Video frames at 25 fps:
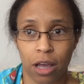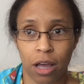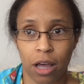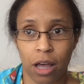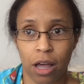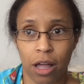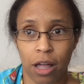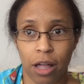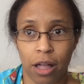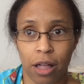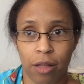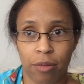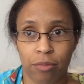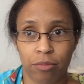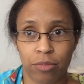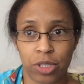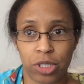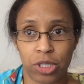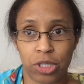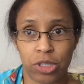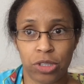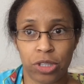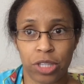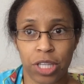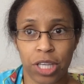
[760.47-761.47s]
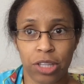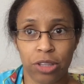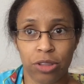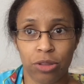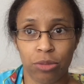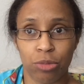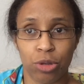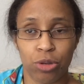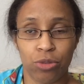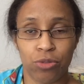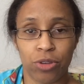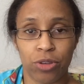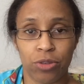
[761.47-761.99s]
Did you think the
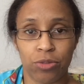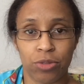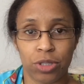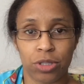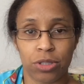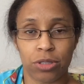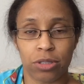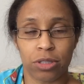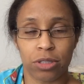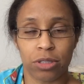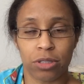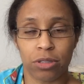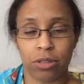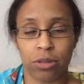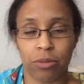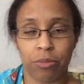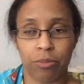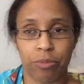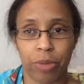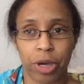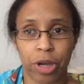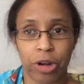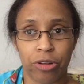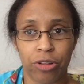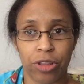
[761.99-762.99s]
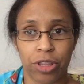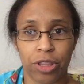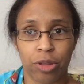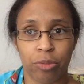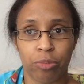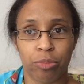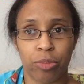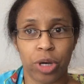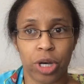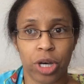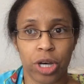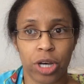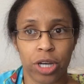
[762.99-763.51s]
movie was better than the
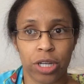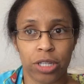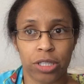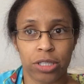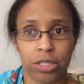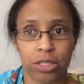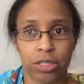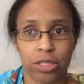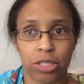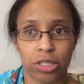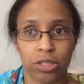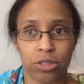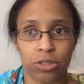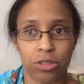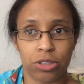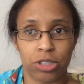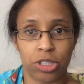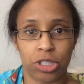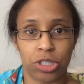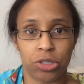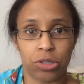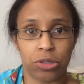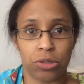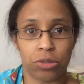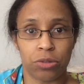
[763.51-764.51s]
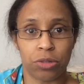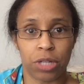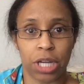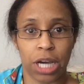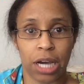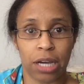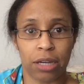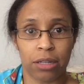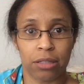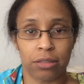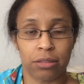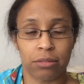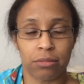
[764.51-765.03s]
book? Did you
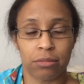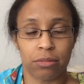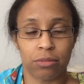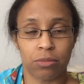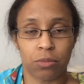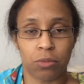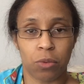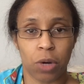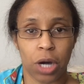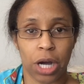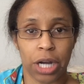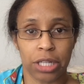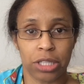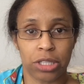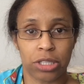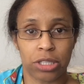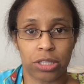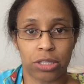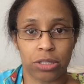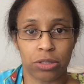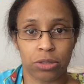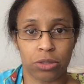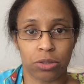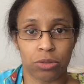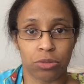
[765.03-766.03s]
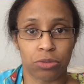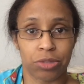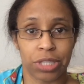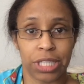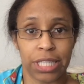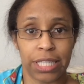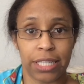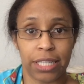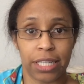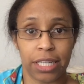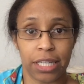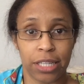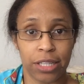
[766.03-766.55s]
not watch or
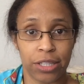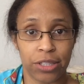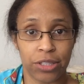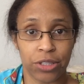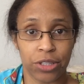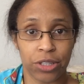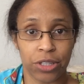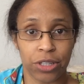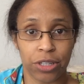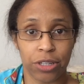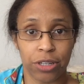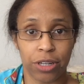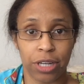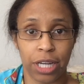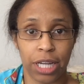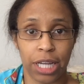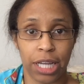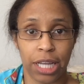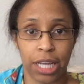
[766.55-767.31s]
read either?